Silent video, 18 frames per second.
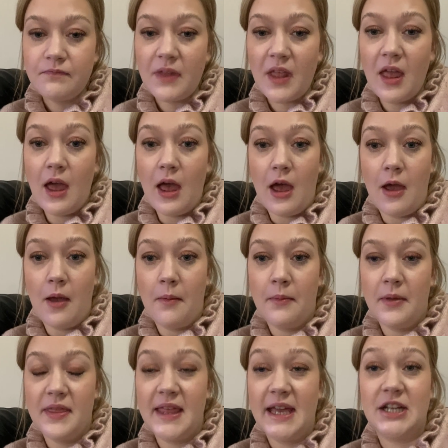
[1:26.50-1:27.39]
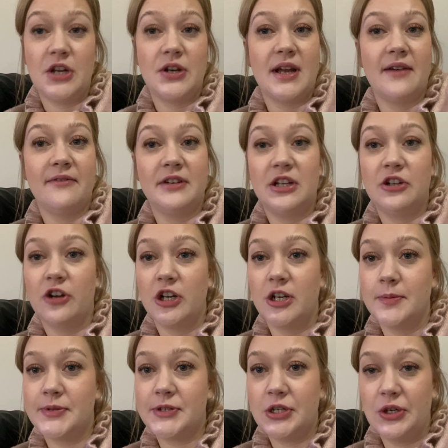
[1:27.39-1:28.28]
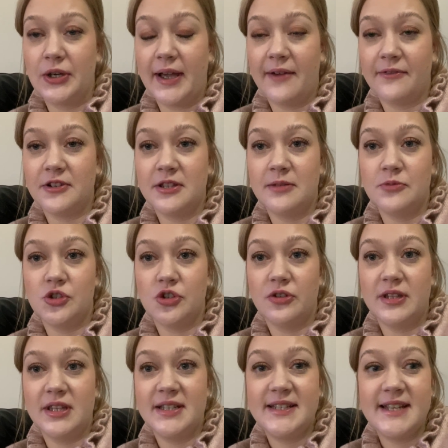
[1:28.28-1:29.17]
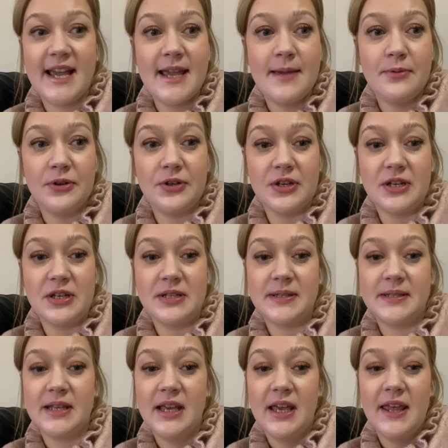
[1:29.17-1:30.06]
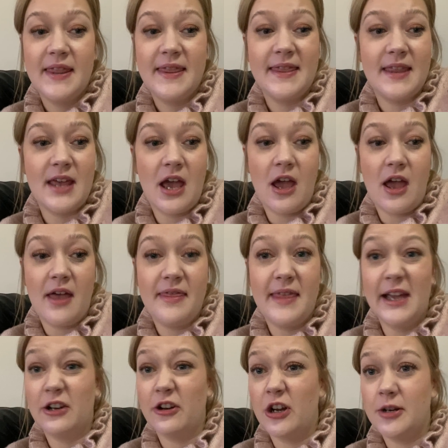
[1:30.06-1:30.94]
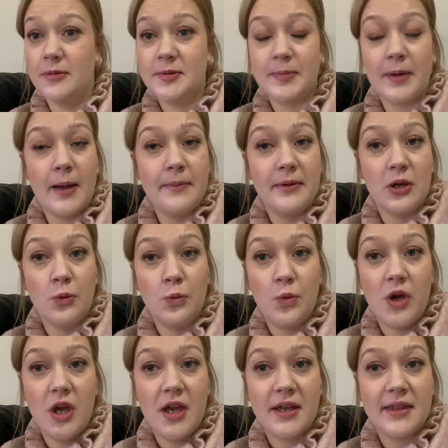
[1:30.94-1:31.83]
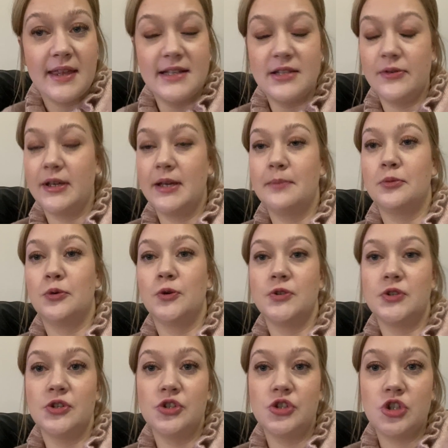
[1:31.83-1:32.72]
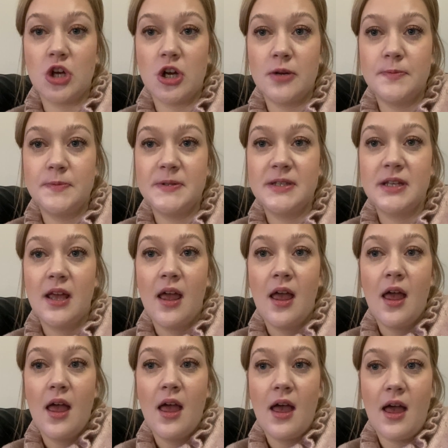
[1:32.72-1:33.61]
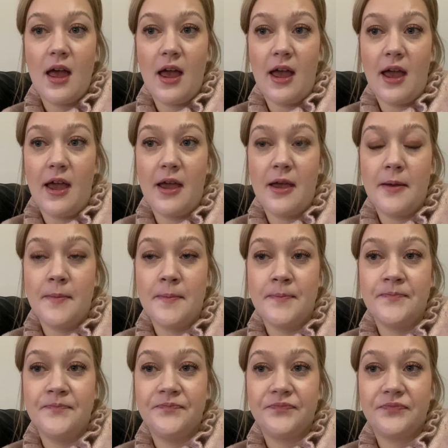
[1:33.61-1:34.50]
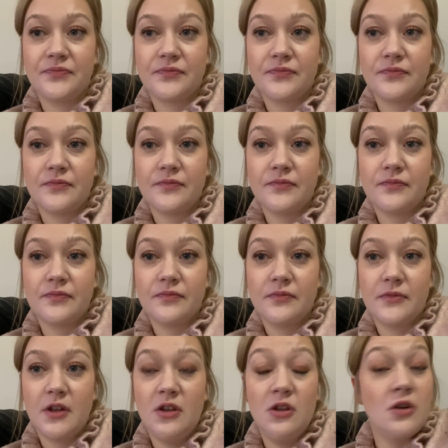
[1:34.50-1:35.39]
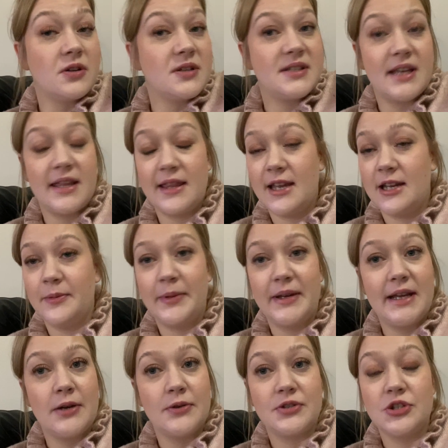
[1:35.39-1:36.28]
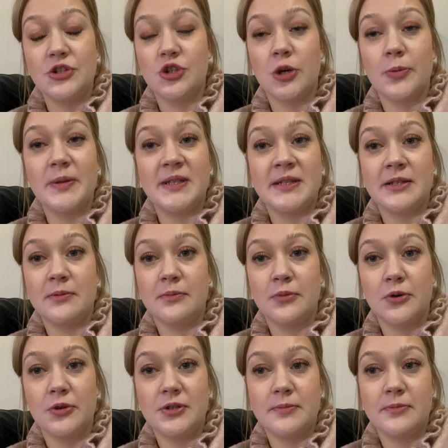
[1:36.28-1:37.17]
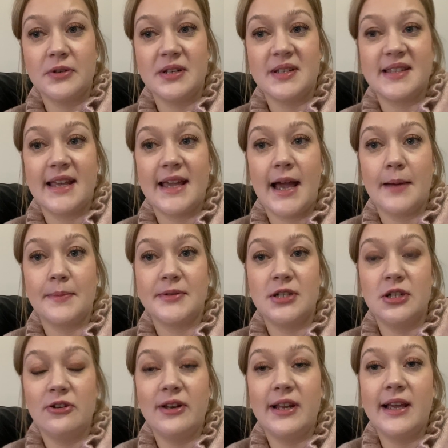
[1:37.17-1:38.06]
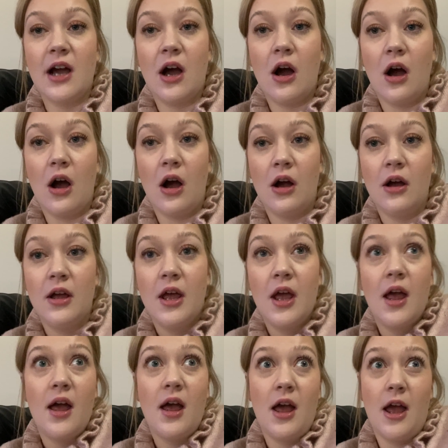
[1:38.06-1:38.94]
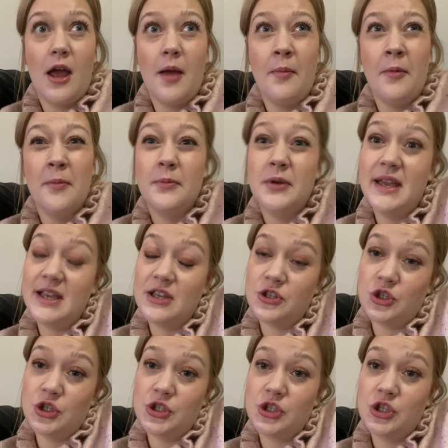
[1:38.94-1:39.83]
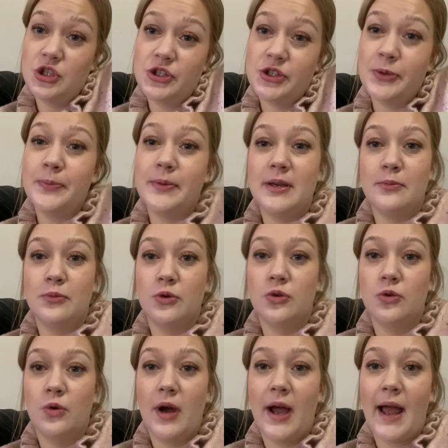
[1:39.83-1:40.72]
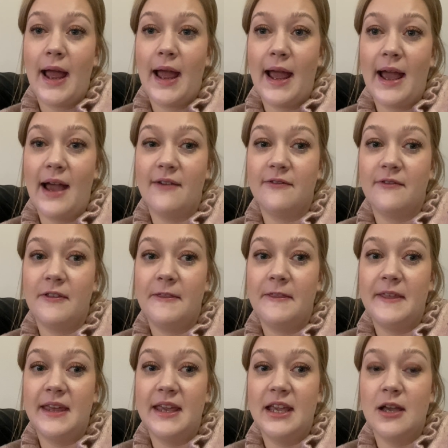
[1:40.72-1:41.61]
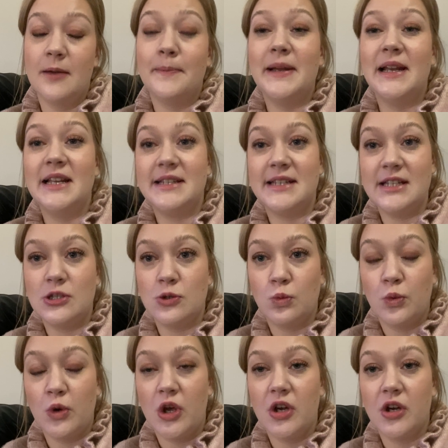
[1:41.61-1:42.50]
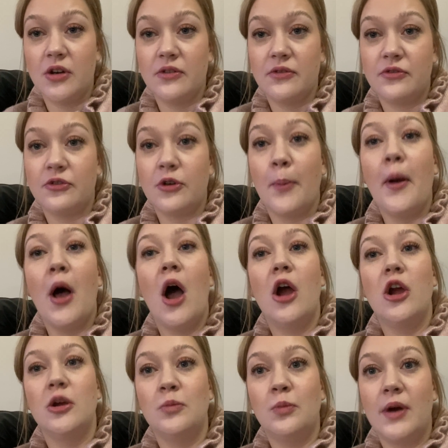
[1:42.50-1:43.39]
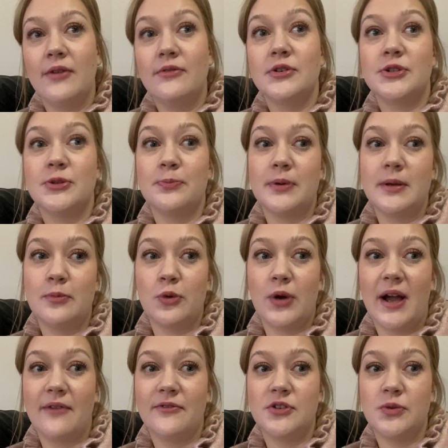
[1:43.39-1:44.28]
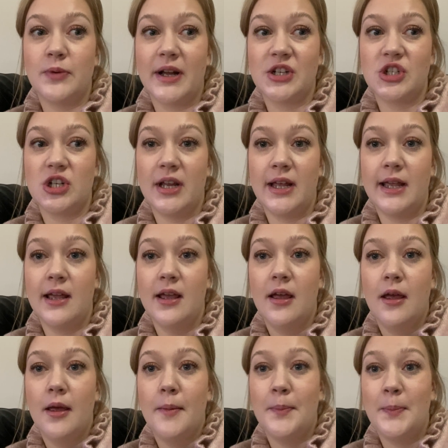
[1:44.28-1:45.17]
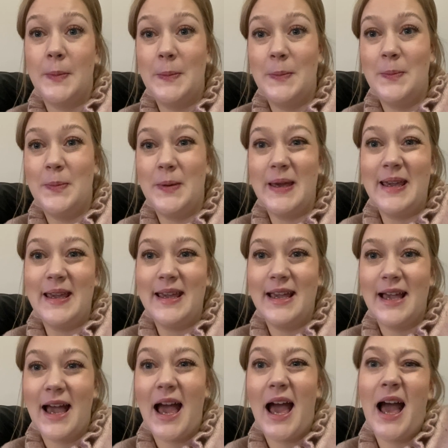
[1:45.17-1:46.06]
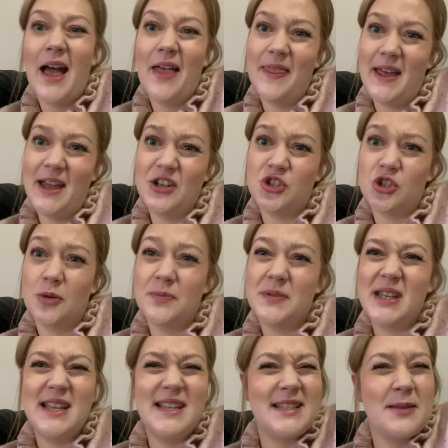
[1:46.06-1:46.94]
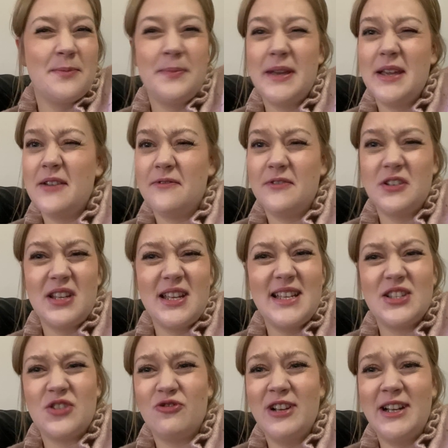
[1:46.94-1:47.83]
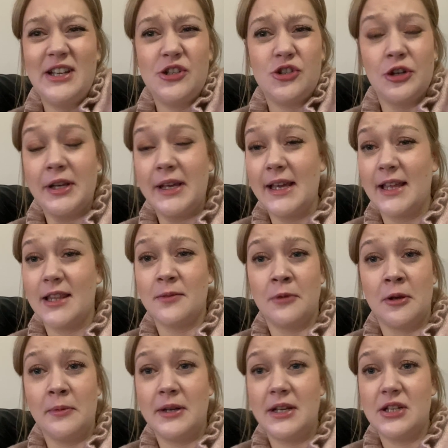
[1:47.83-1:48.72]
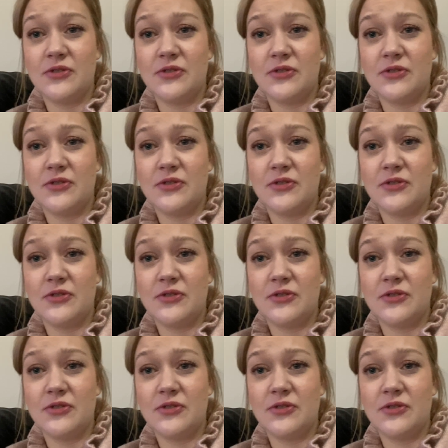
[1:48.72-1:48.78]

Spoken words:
They don't have any grown-ups to look after them during the day because their grown-ups might be at work, they're doing important jobs. Not to say that anybody else's job isn't important, because they absolutely are, but it's just that some people have the ability to work from home, whereas some people have to actually be at their jobs. It's it's really tricky at the moment.